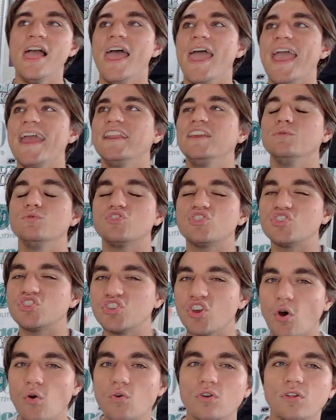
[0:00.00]
And he was
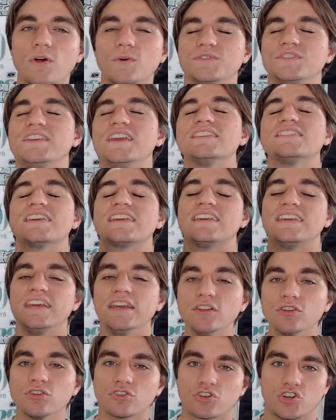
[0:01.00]
so close. He has a
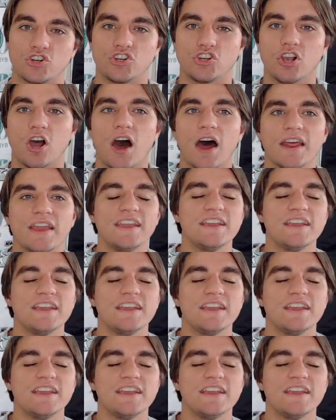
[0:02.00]
killer shot.